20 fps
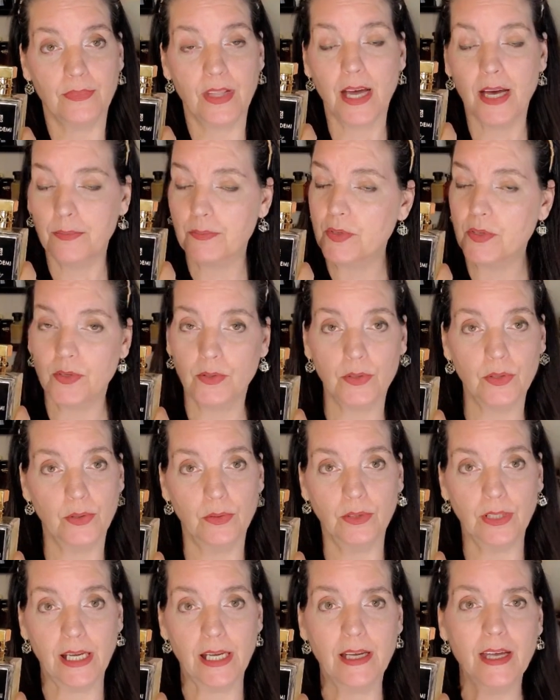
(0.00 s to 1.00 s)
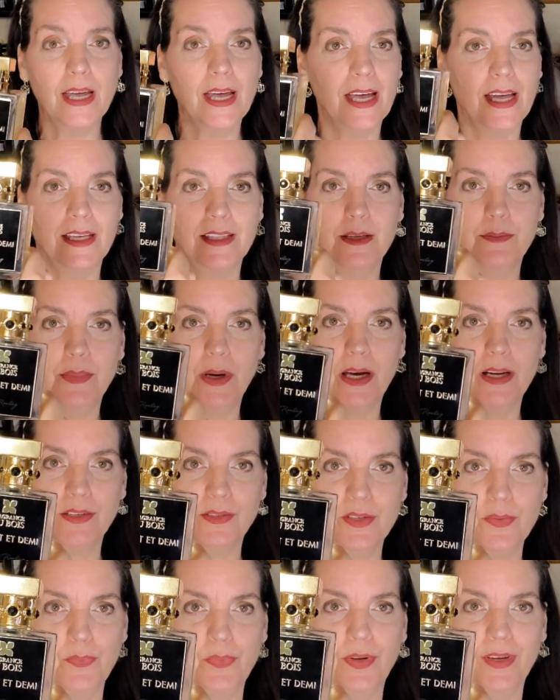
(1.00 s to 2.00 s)
Absolutely. And the
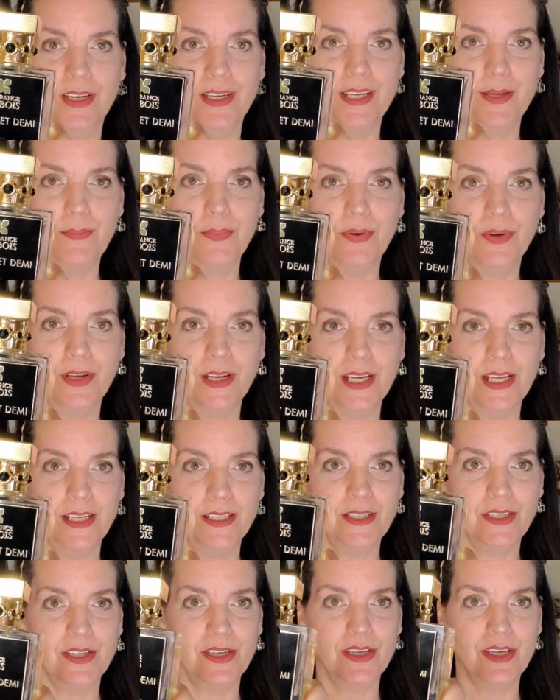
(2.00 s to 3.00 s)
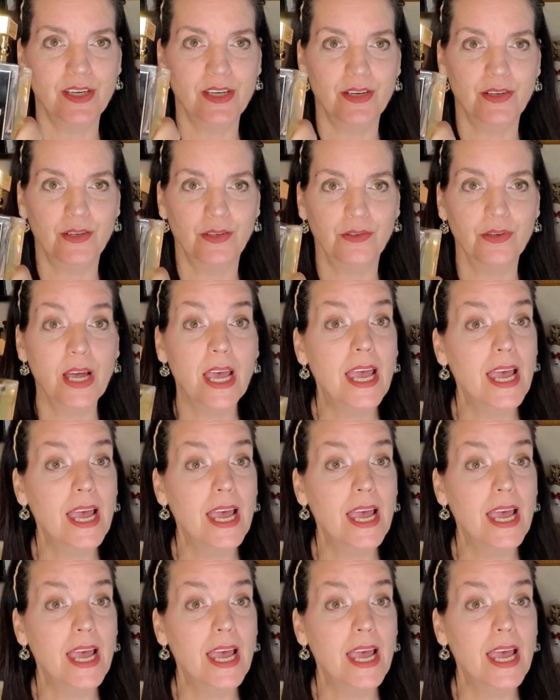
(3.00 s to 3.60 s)
bottle's pretty, pretty too.